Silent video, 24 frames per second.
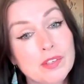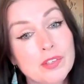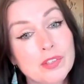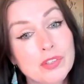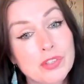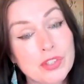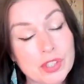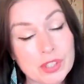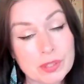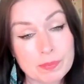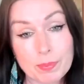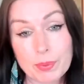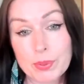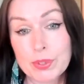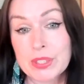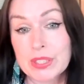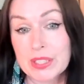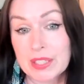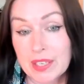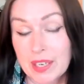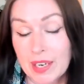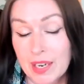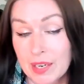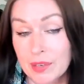just
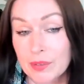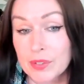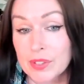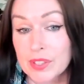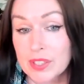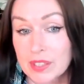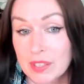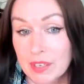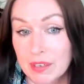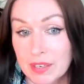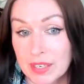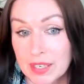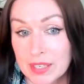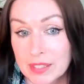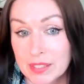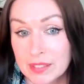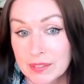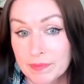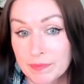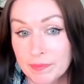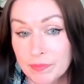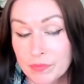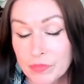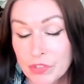putting it outside?
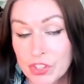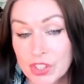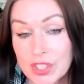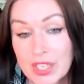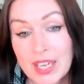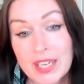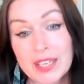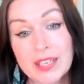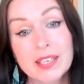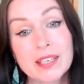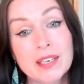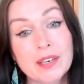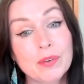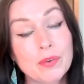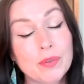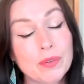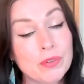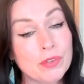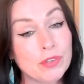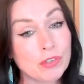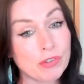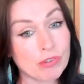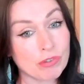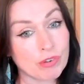Just hanging it
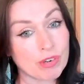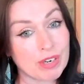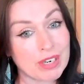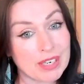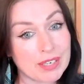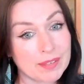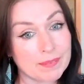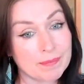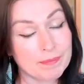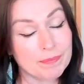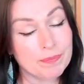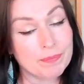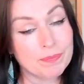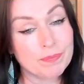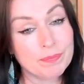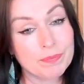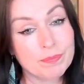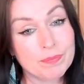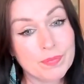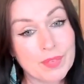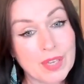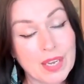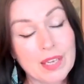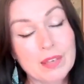on the tree
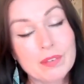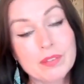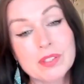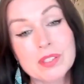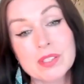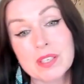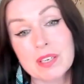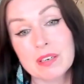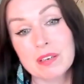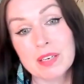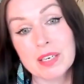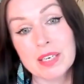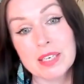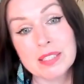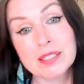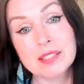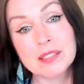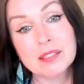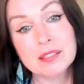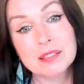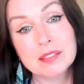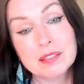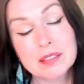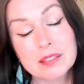outside
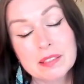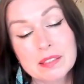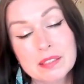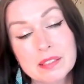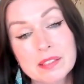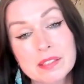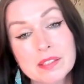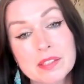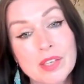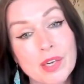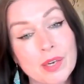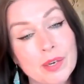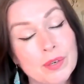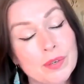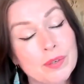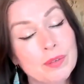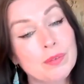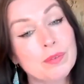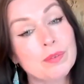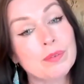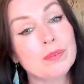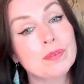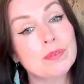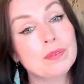
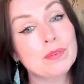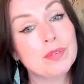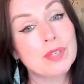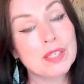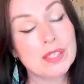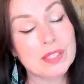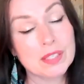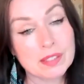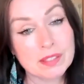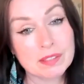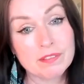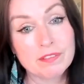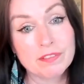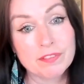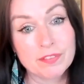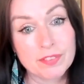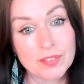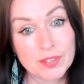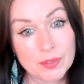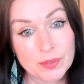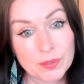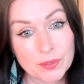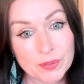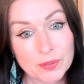so it doesn't
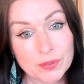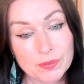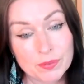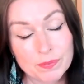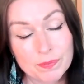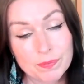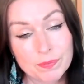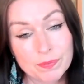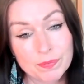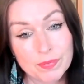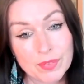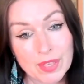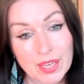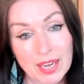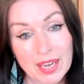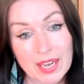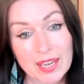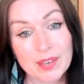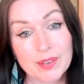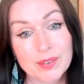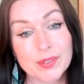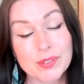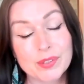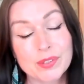fill the
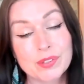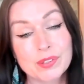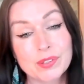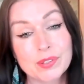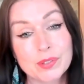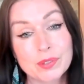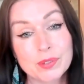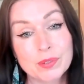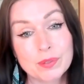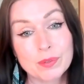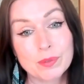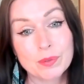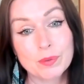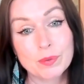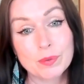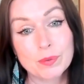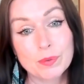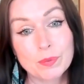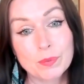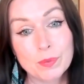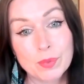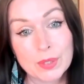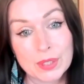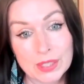house
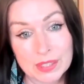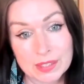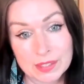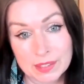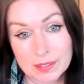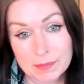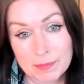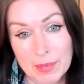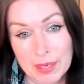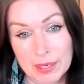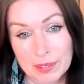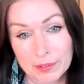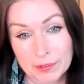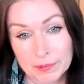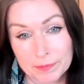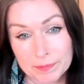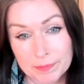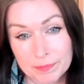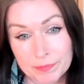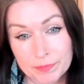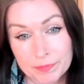with its smell."